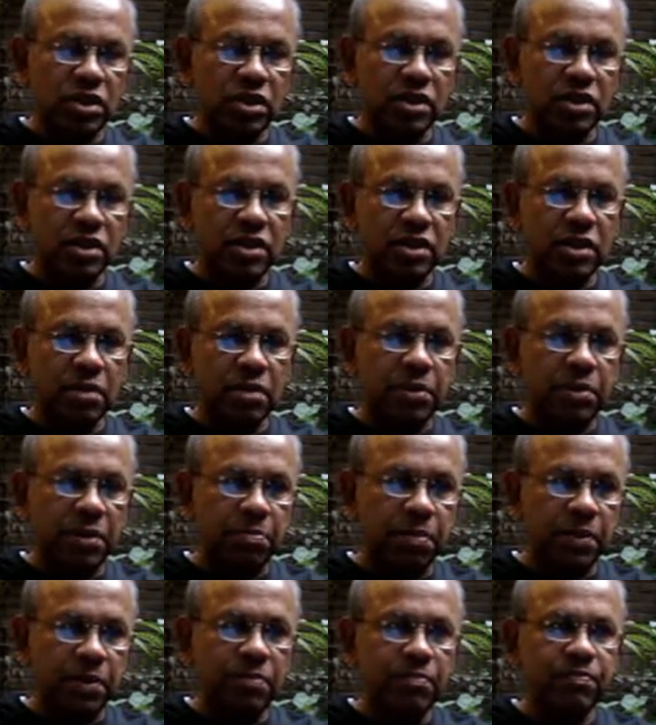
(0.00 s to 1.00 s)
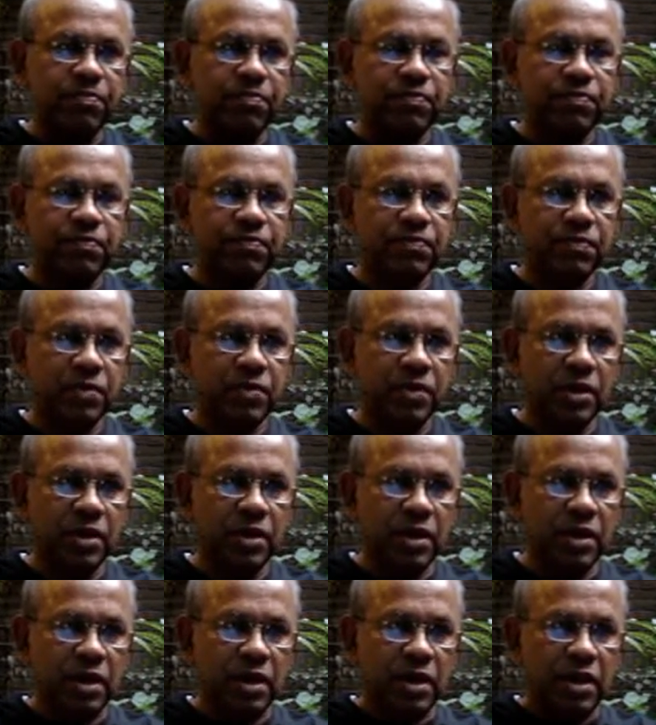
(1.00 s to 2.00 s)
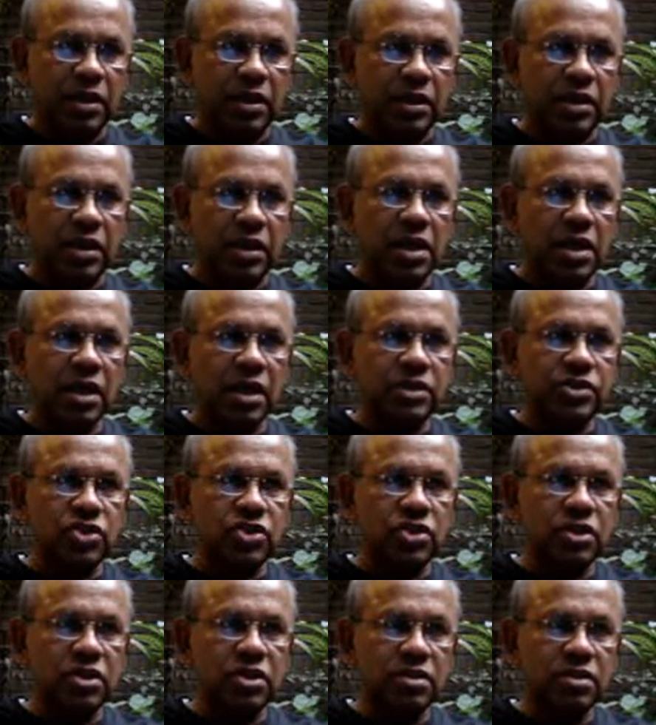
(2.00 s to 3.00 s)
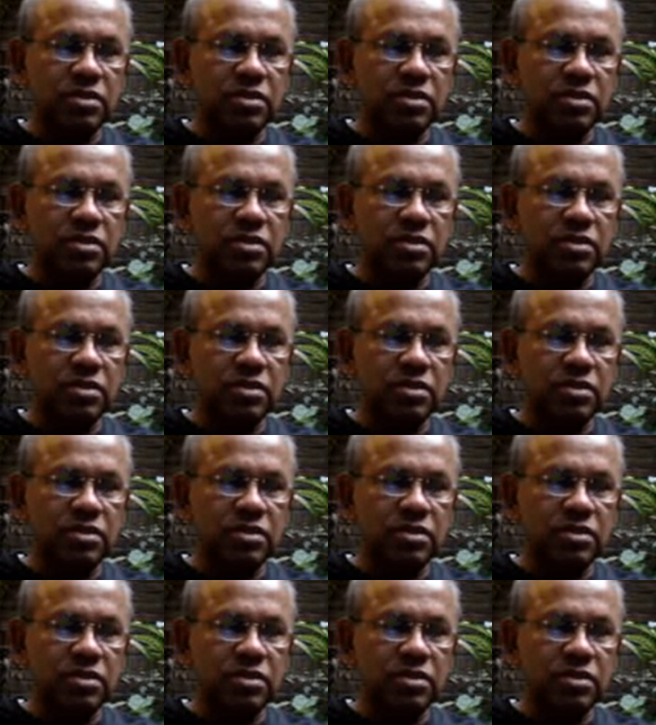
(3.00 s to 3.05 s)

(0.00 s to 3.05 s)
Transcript: the people, the culture,